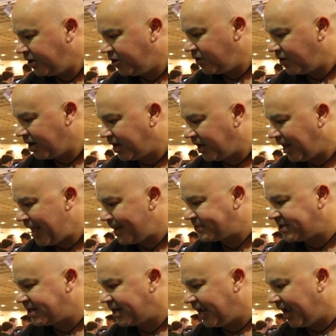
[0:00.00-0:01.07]
you can
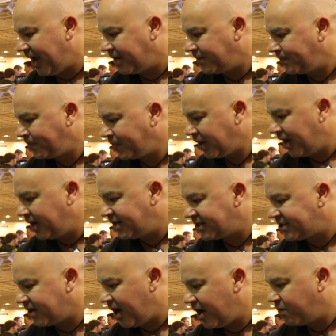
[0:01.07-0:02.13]
collapse it again and
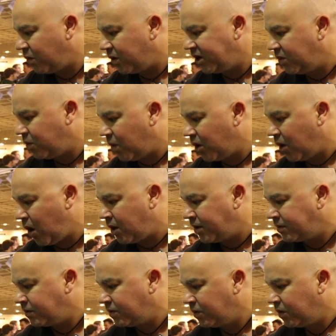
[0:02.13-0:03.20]
decide what you want on
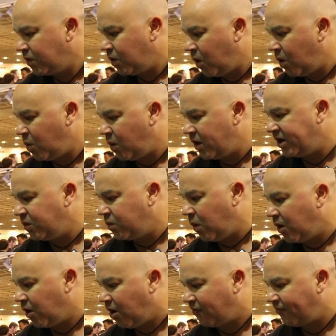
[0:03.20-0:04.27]
or what you
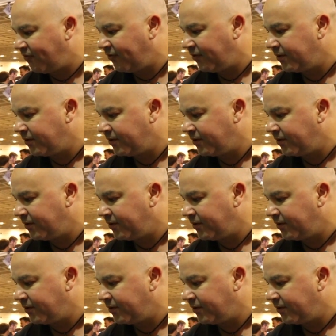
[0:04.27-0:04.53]
want off.